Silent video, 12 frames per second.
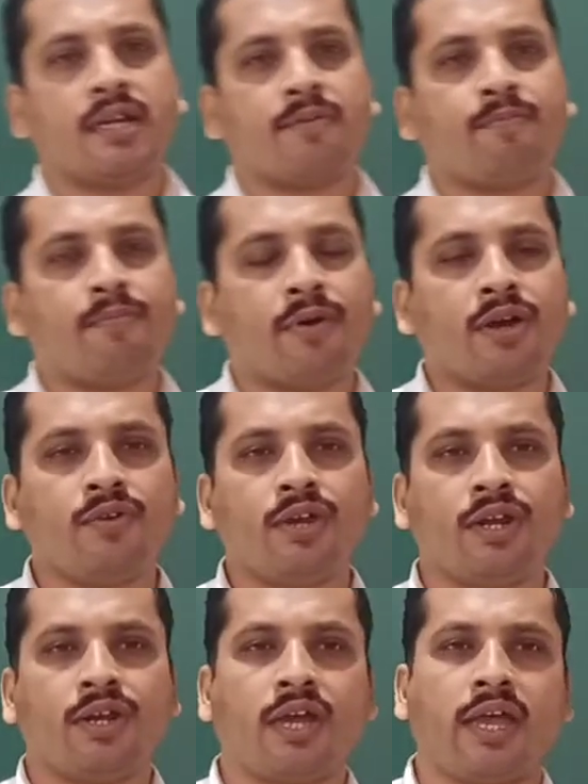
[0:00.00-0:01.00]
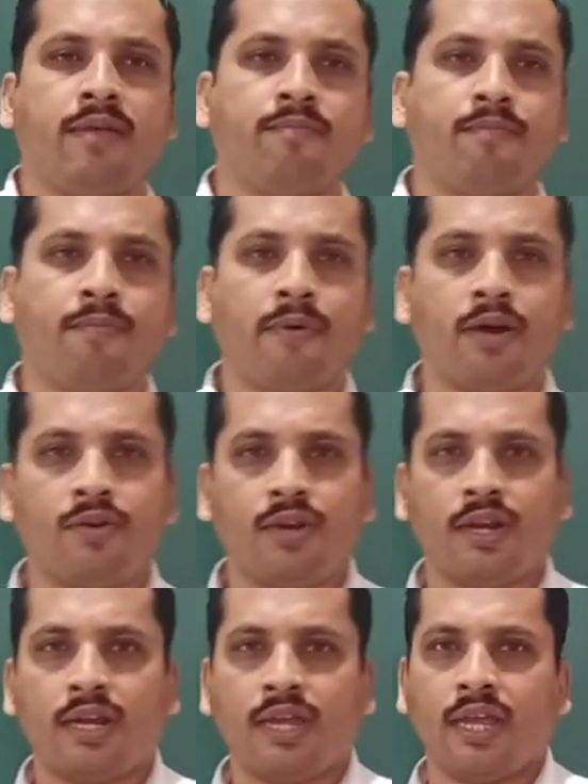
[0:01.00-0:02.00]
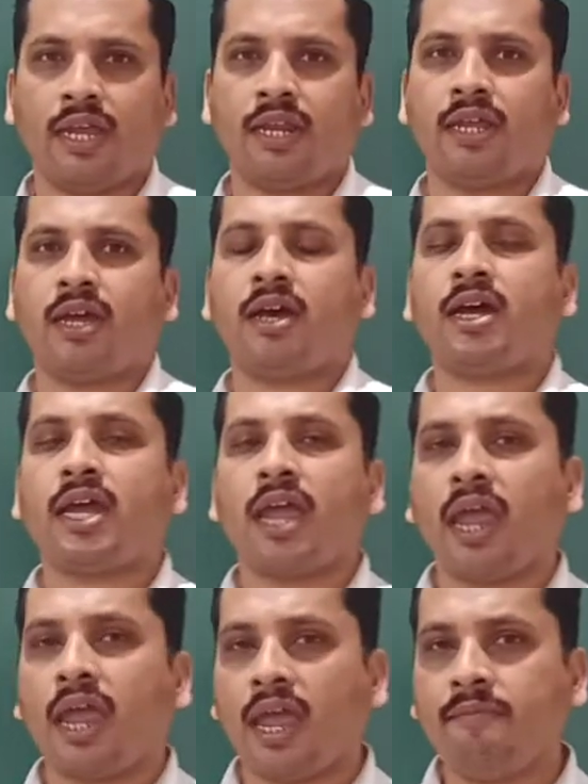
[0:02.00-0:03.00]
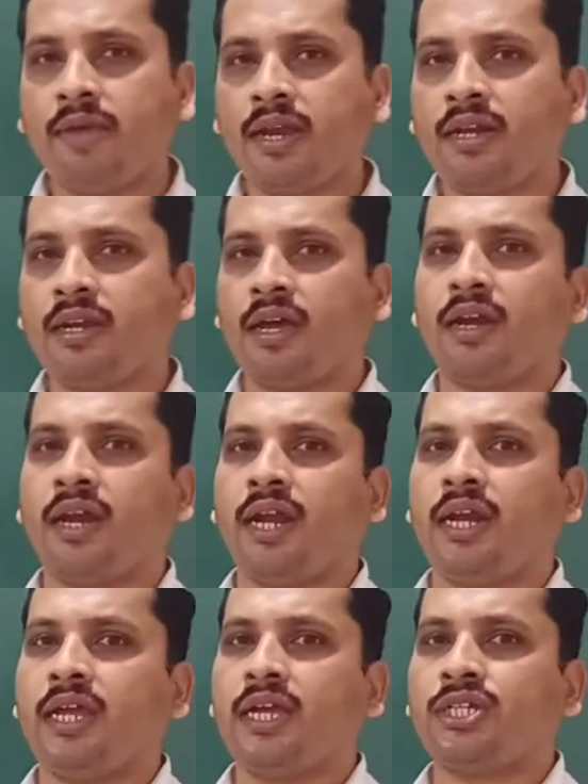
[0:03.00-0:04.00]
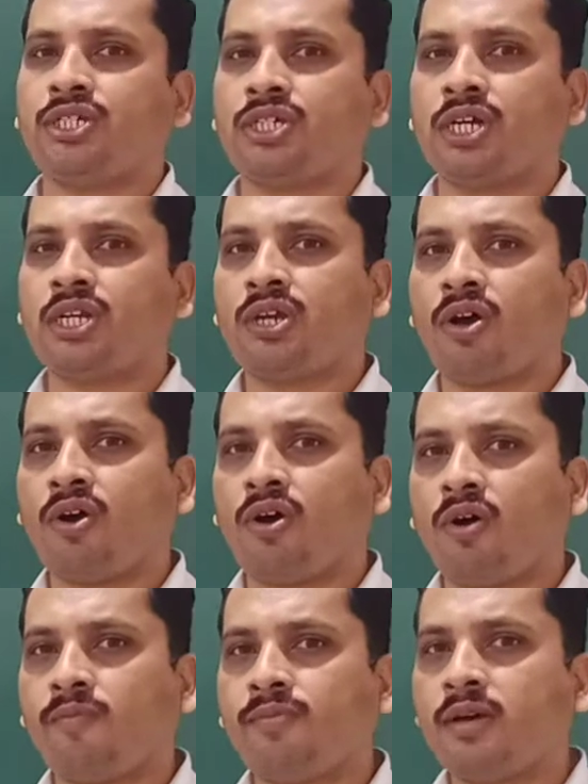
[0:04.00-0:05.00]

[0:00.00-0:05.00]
per unit time per unit area emit the radiation of the